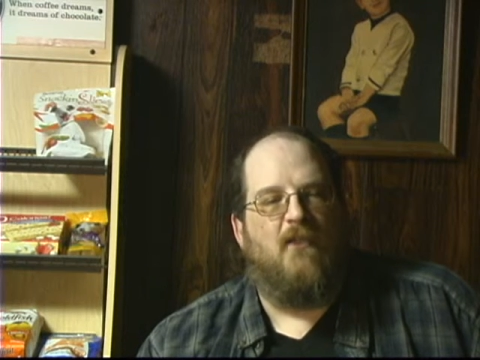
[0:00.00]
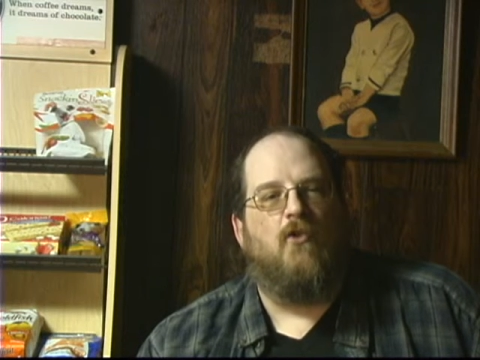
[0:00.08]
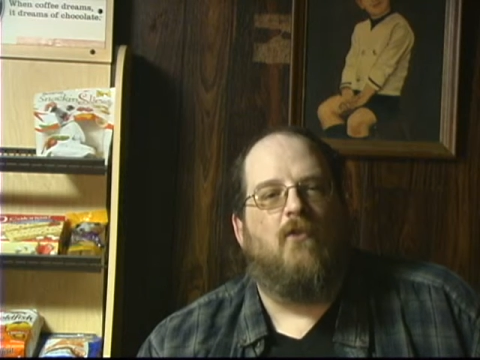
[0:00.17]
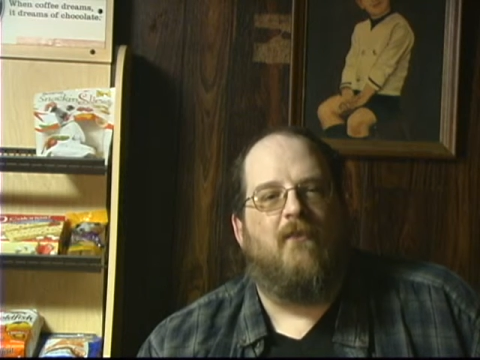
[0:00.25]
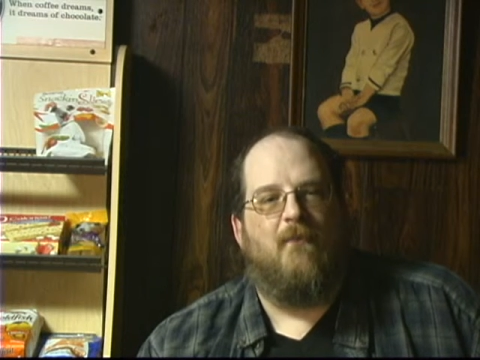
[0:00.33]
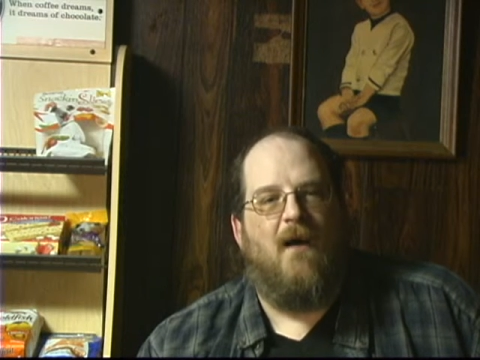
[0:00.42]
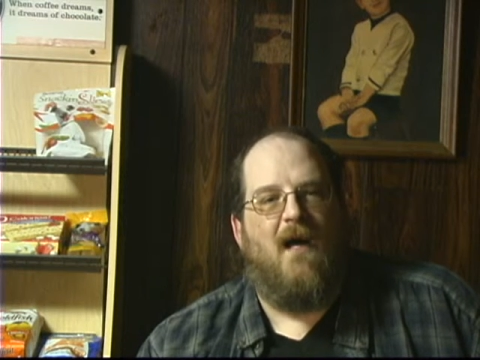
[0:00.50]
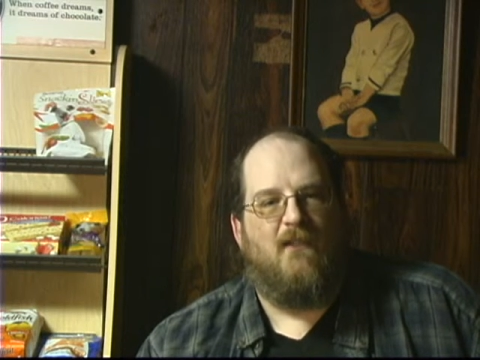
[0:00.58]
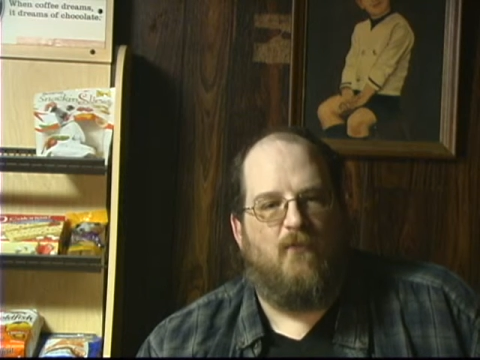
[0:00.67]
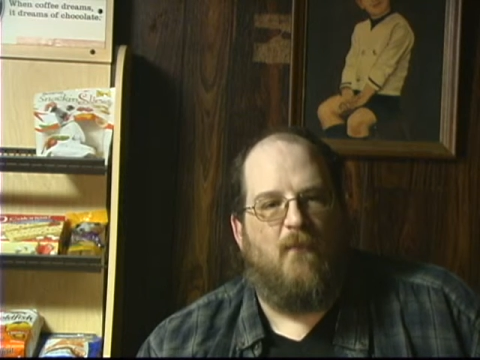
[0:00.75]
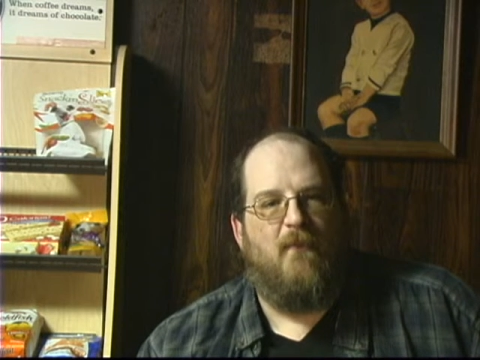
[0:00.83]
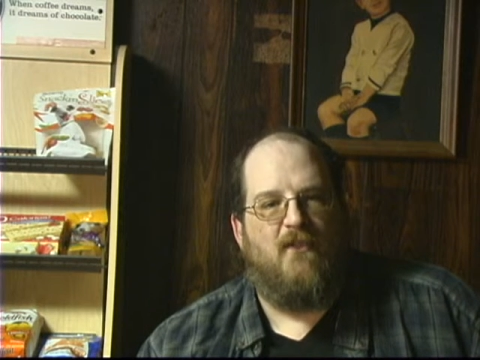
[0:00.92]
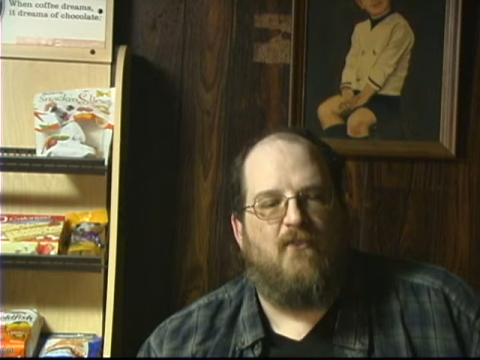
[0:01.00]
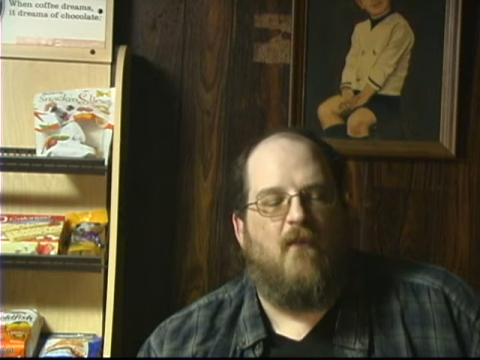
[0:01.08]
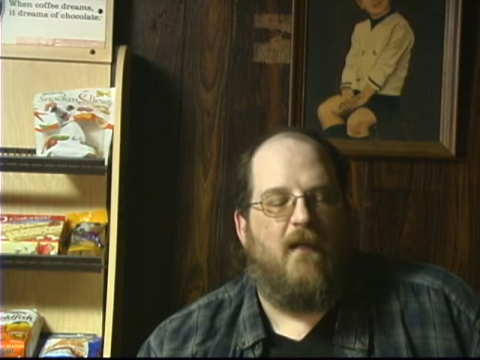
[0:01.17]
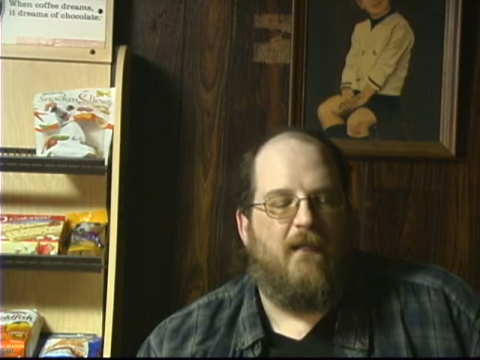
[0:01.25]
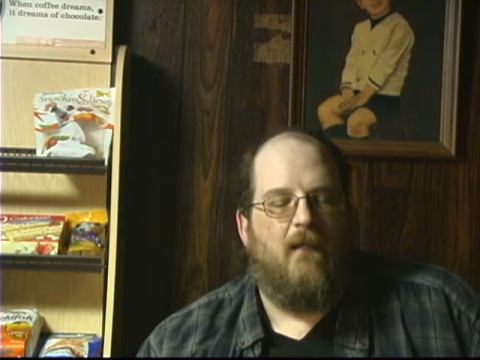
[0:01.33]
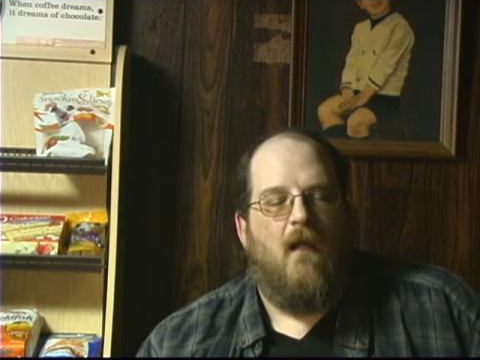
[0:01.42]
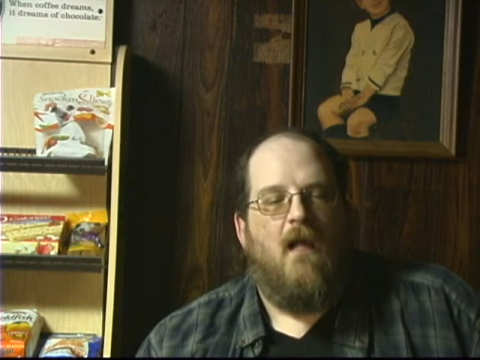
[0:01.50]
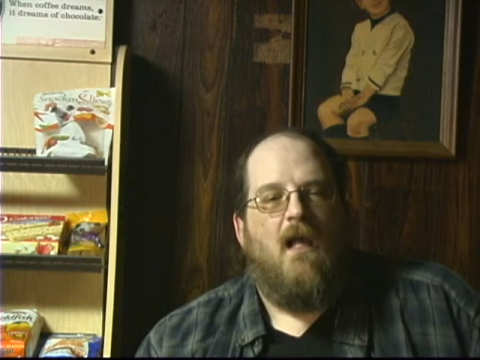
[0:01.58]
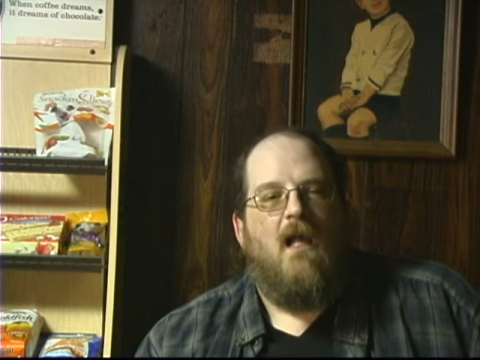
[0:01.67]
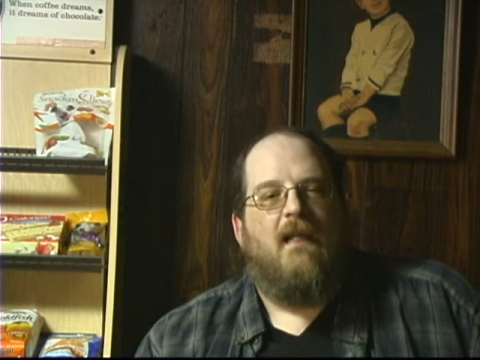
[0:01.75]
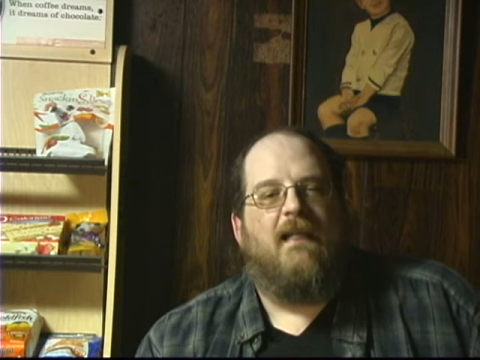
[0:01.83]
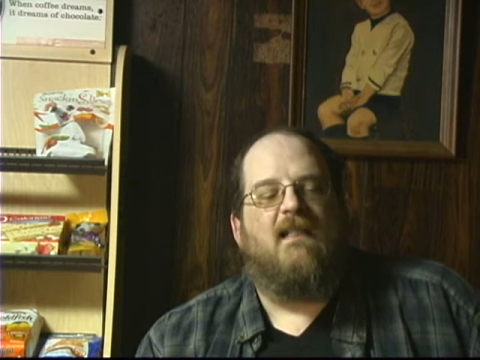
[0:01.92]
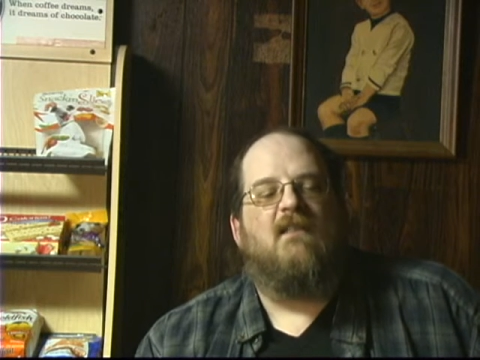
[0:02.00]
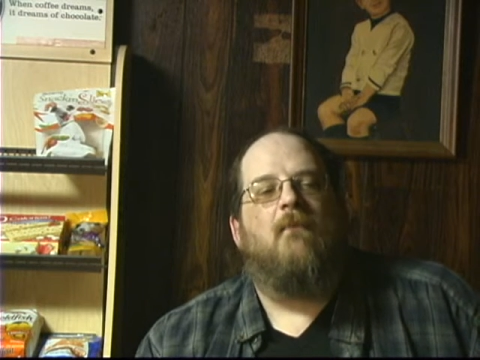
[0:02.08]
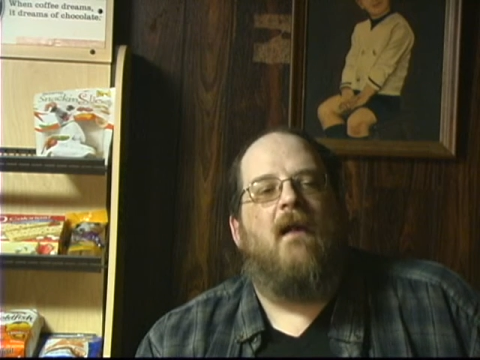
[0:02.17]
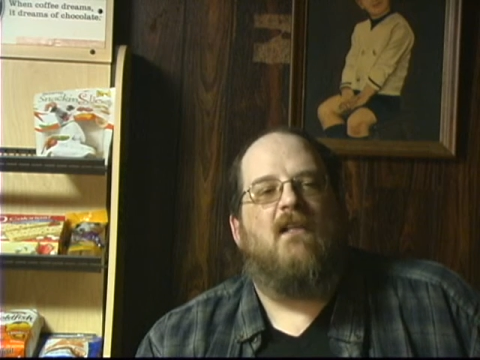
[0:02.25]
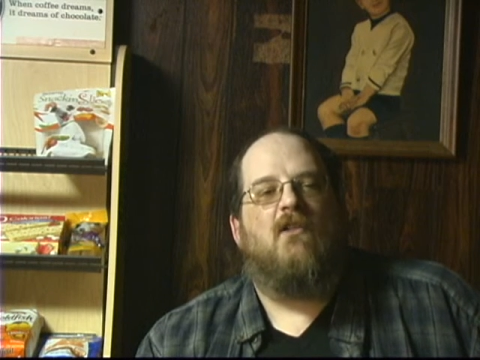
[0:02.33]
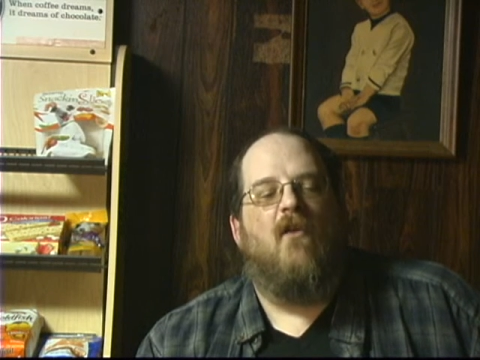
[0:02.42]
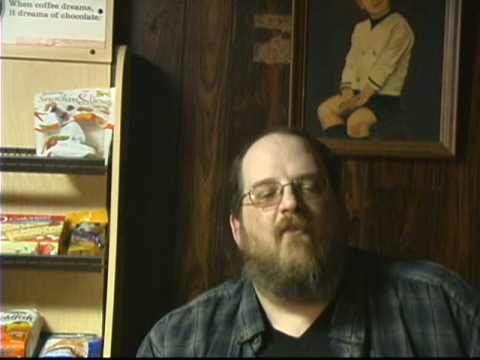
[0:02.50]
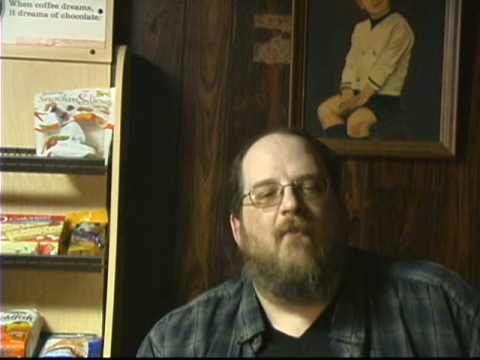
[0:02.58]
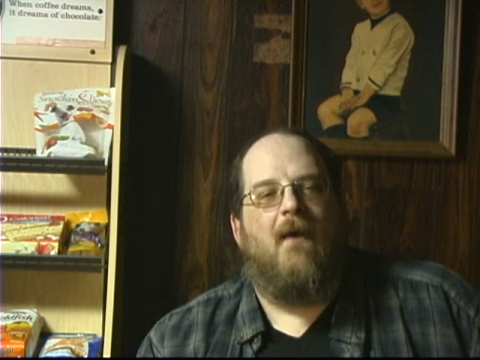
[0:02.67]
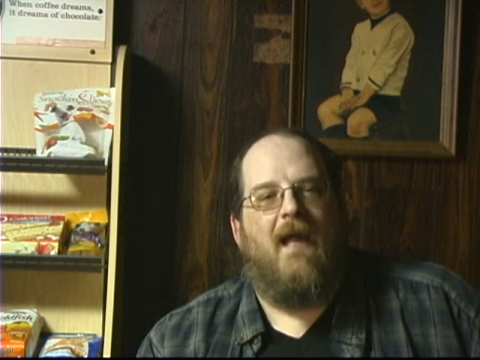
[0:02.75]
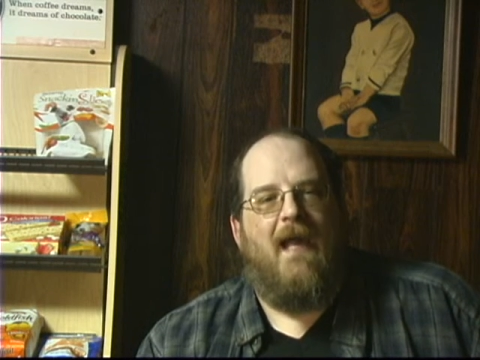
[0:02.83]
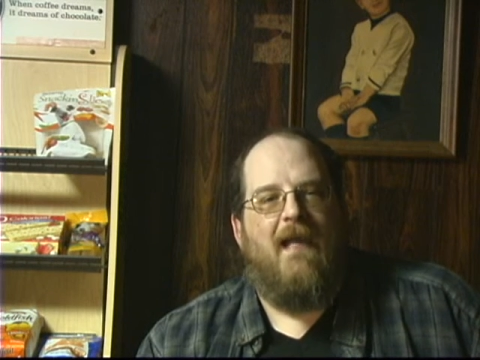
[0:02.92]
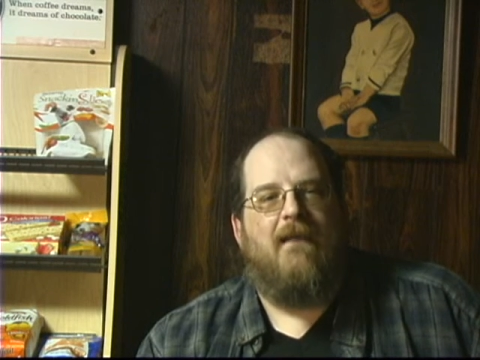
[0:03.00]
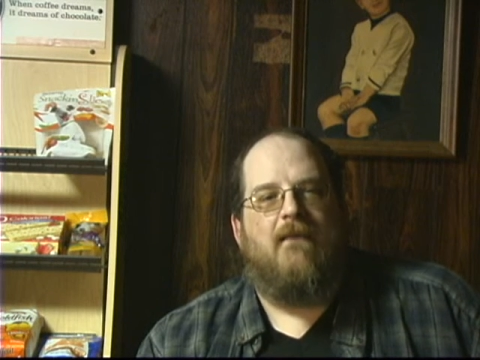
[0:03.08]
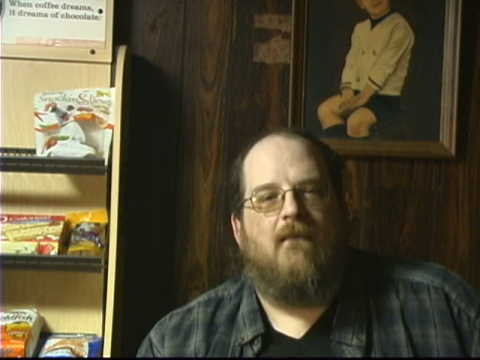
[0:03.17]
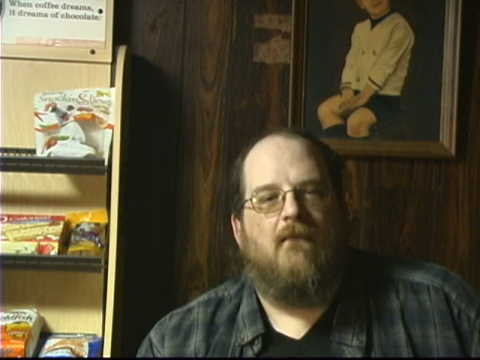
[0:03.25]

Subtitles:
jewelry box with a picture on it, gets smashed over my head.